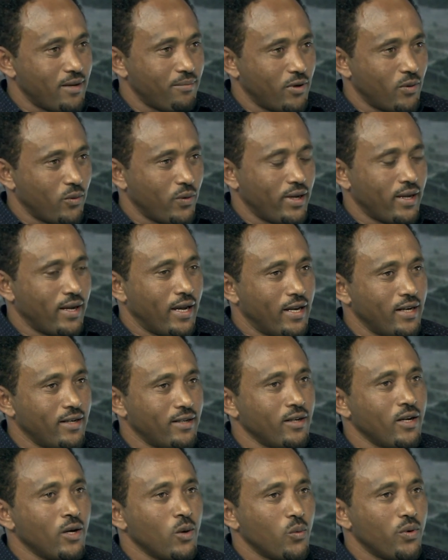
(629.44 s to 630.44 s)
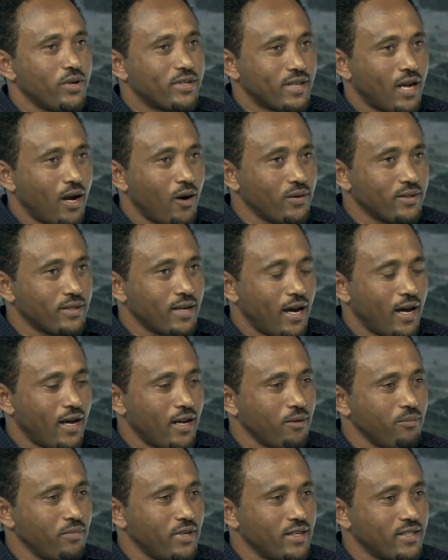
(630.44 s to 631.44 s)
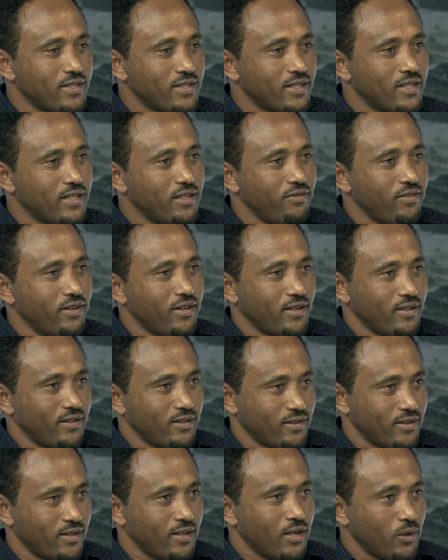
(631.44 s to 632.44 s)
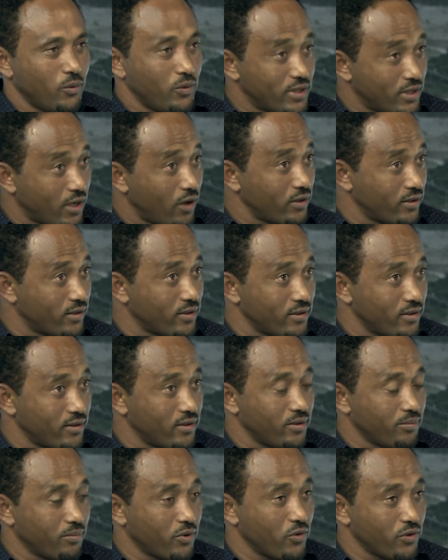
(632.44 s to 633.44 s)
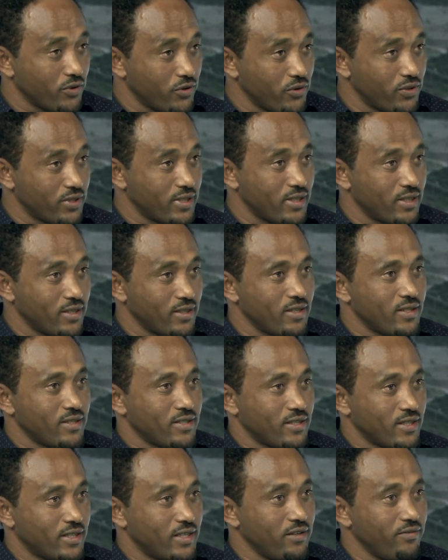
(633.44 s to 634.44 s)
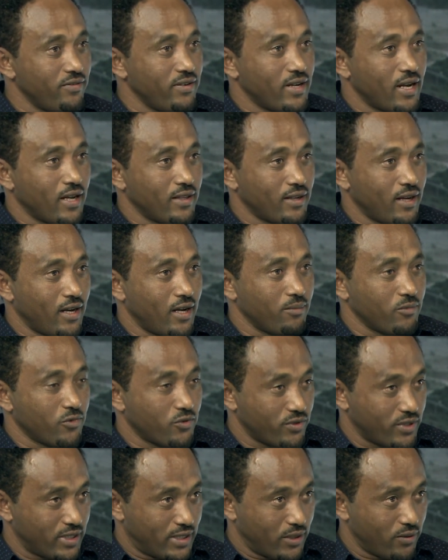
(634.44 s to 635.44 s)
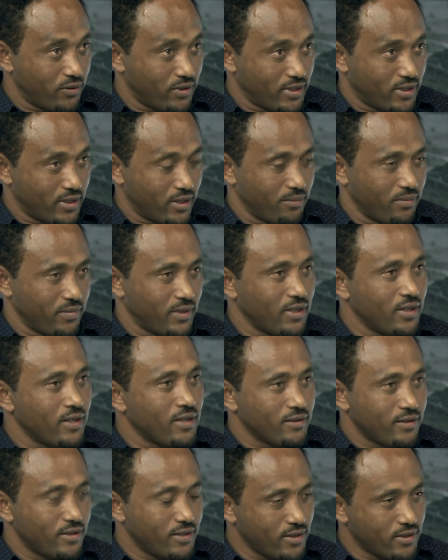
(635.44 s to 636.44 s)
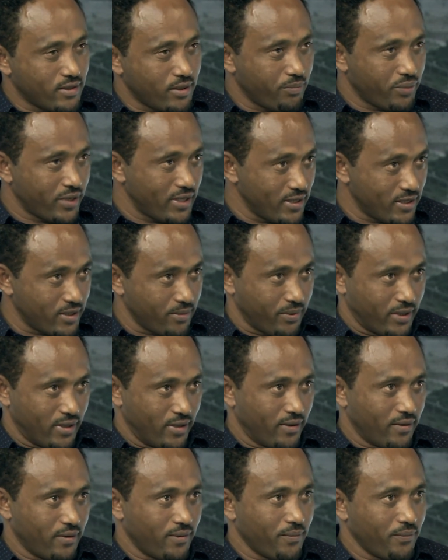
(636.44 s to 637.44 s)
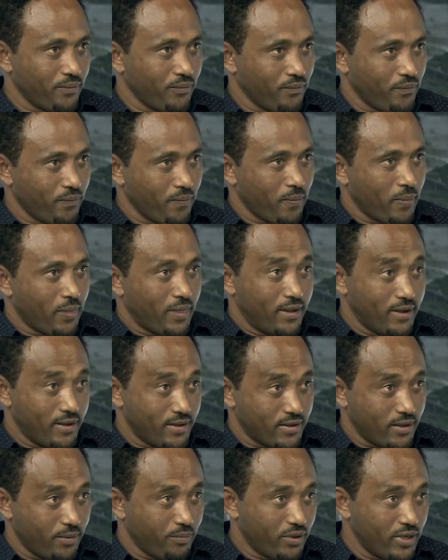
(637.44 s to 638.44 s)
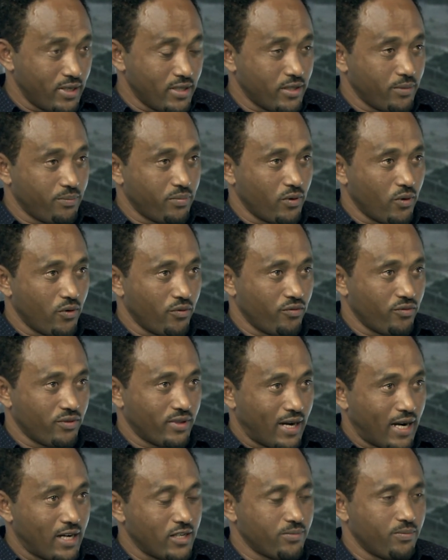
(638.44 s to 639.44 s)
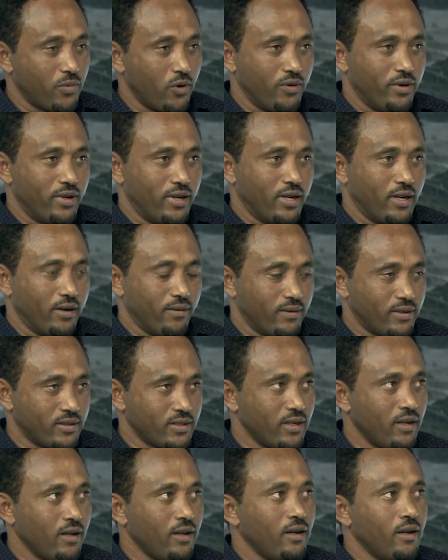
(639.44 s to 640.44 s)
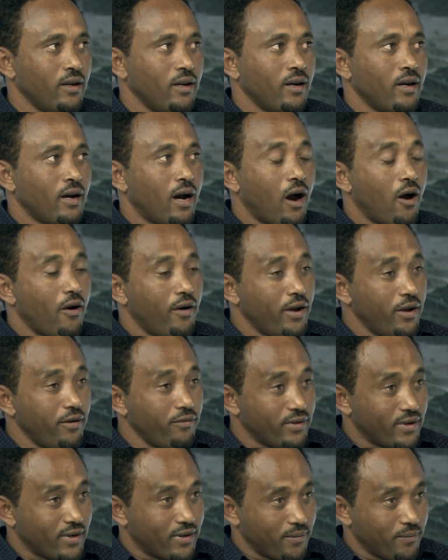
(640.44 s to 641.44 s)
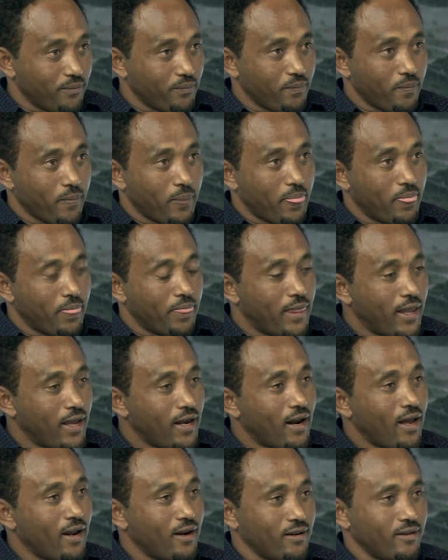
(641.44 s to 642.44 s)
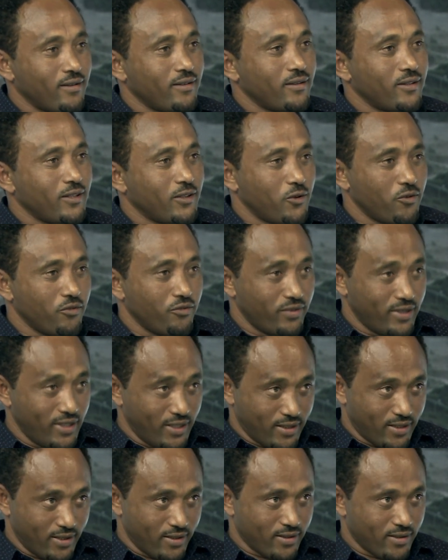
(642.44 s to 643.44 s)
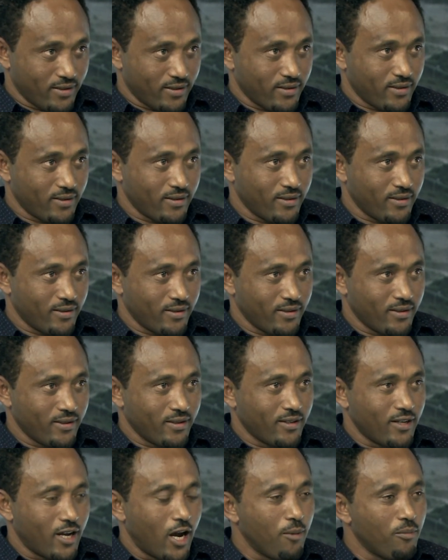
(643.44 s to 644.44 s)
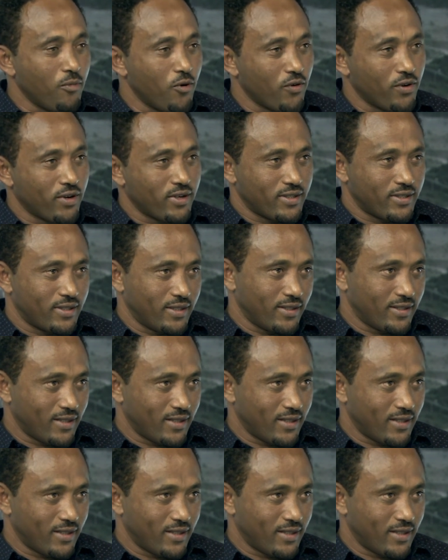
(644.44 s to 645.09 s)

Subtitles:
way, and without harming without producing significant harm to the downstream. This is a principle. This is a principle of transboundary rivers. However, there are conflicts among the